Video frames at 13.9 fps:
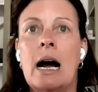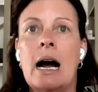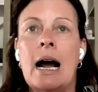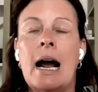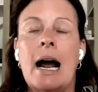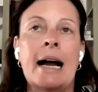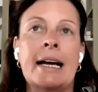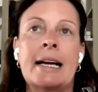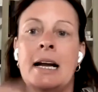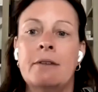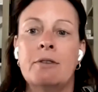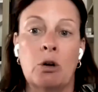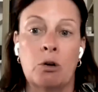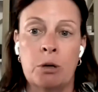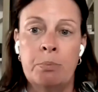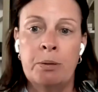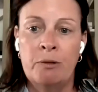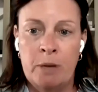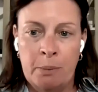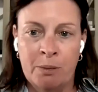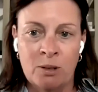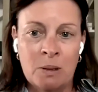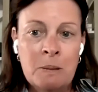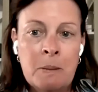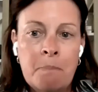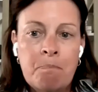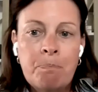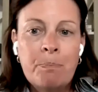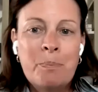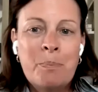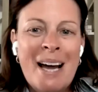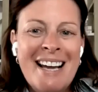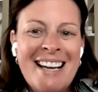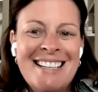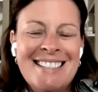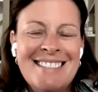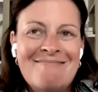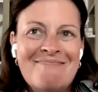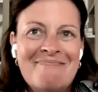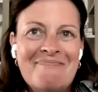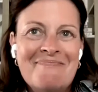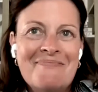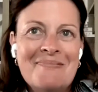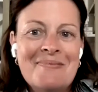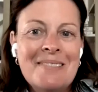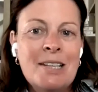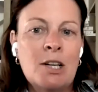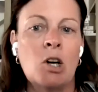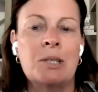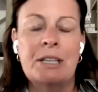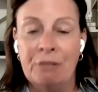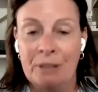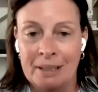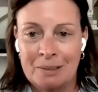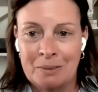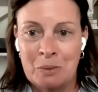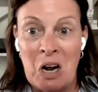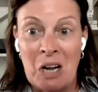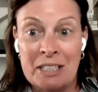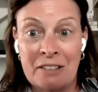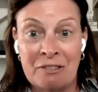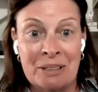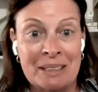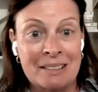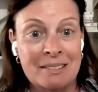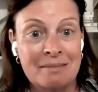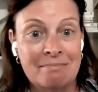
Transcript: I can have a group of people, but they're all different. We're all different.